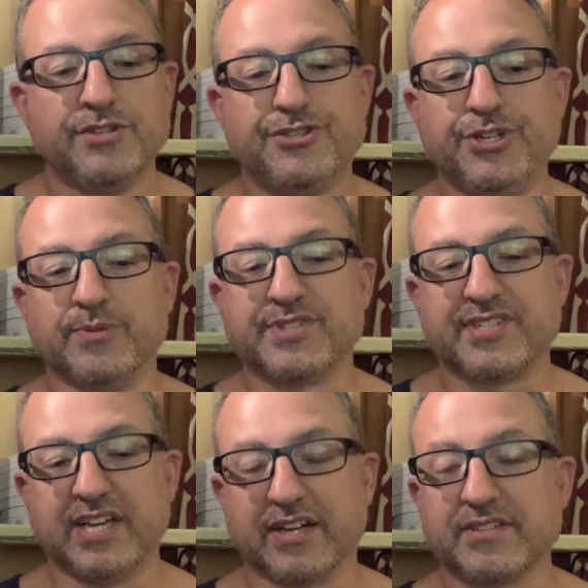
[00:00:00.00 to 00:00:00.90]
June
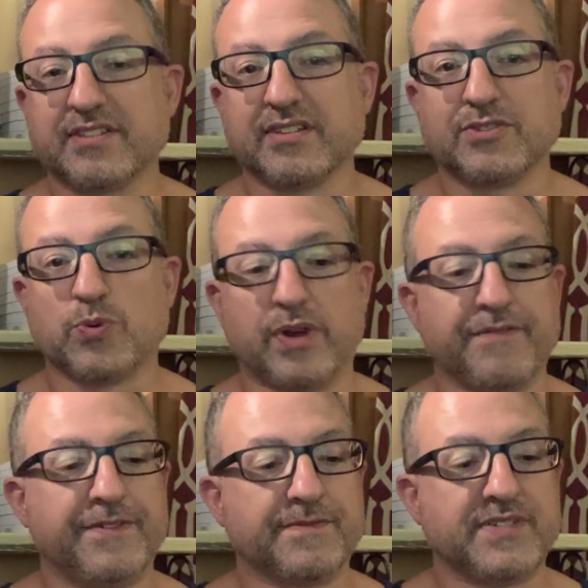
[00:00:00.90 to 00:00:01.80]
6th,
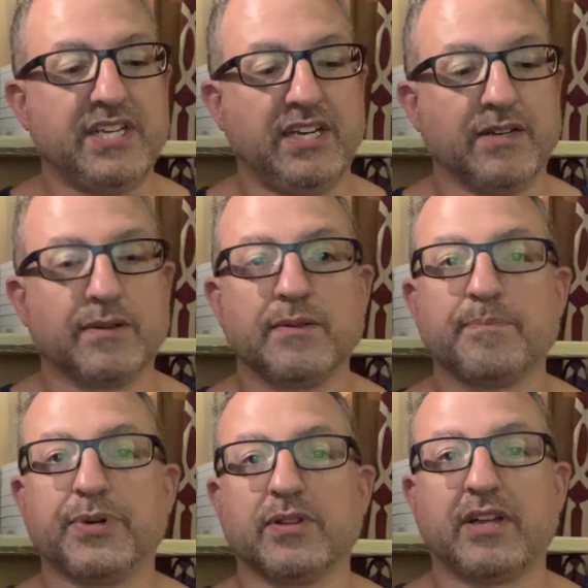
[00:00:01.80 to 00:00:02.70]
2015,
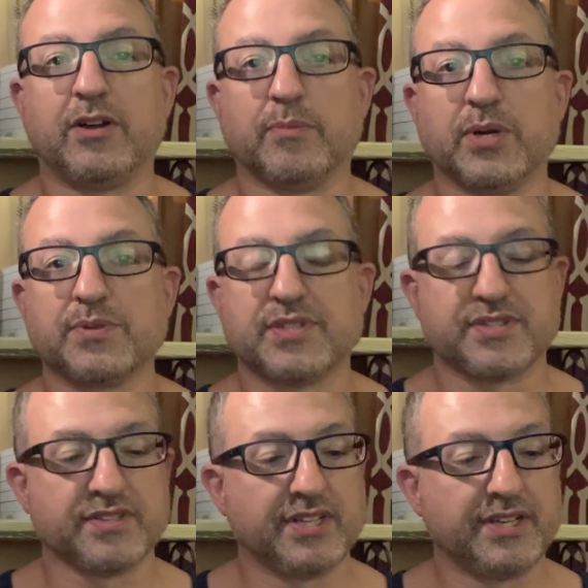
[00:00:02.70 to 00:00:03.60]
Palermo,
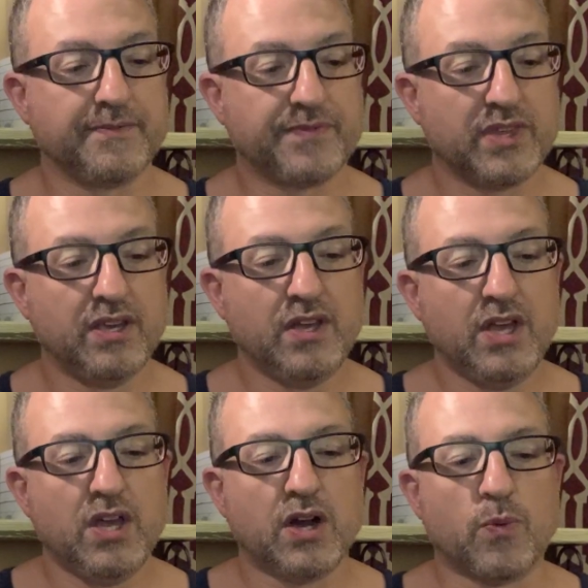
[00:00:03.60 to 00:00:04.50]
Sicily.
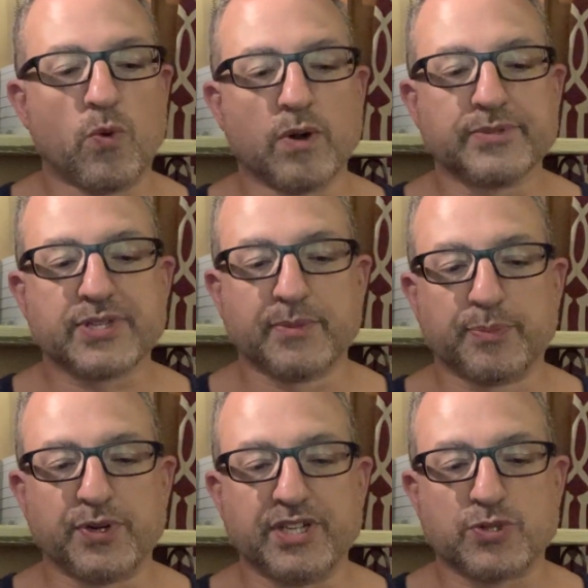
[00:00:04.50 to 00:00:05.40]
A warm summer
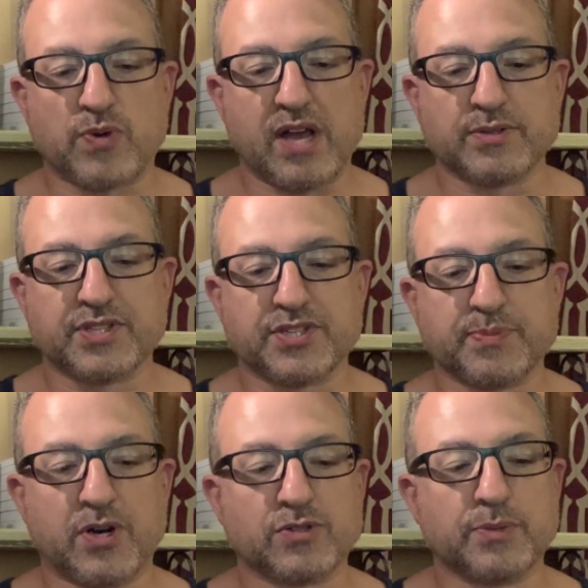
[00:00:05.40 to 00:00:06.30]
breeze roused the
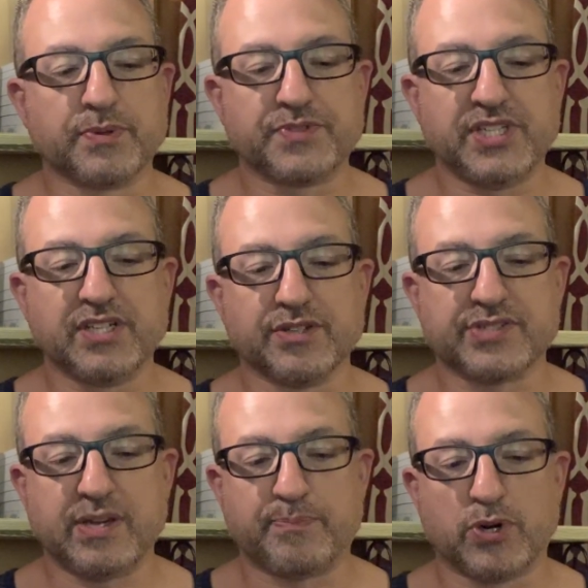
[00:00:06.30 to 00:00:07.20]
small group of
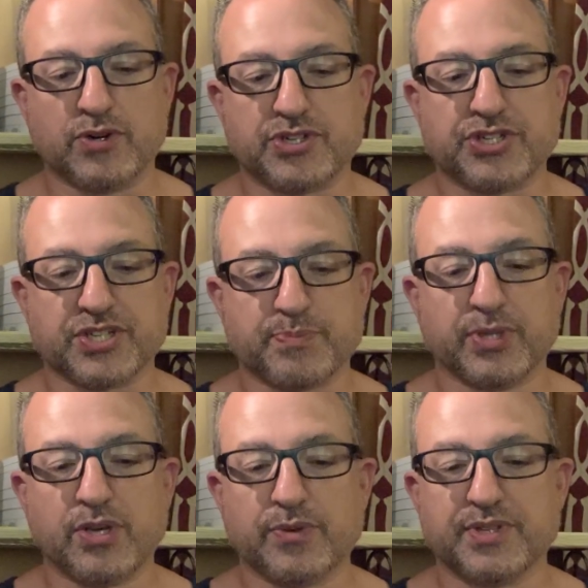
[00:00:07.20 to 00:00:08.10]
seagulls that perched just
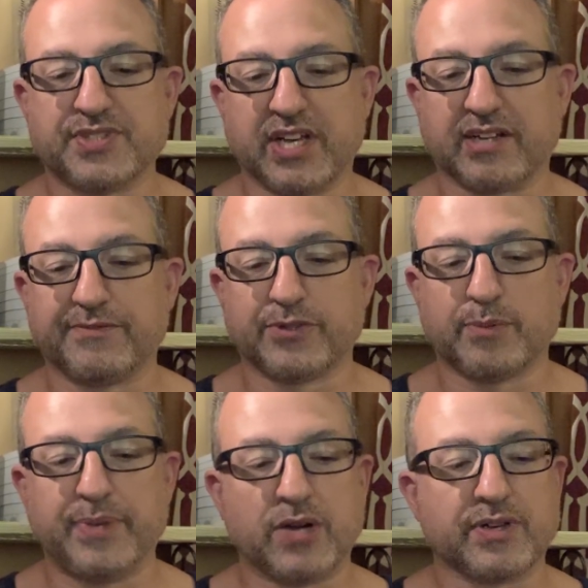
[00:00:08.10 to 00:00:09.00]
below the
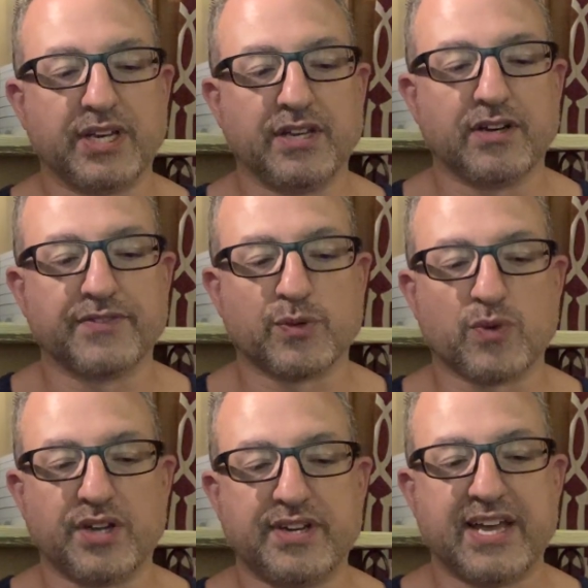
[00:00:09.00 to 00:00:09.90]
second-floor balcony of the
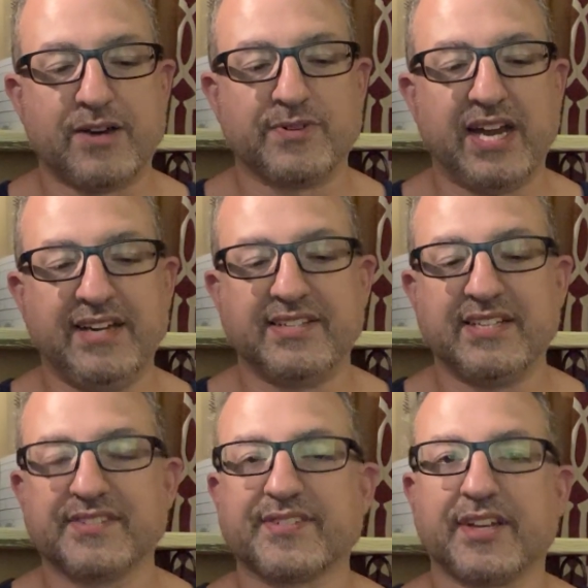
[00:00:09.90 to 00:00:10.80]
run-down
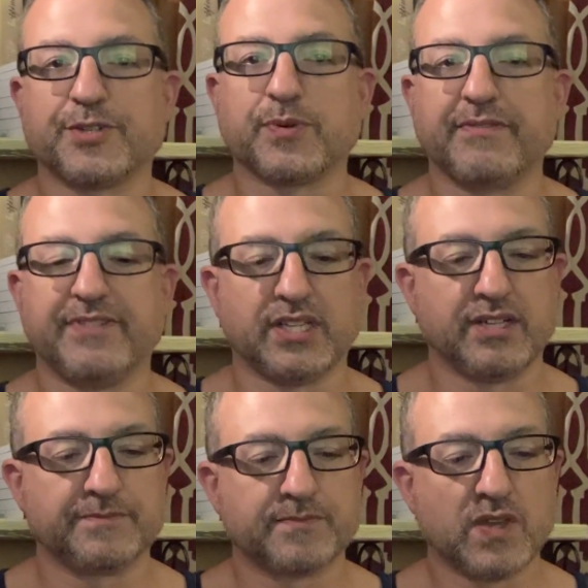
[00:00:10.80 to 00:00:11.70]
18th century villa.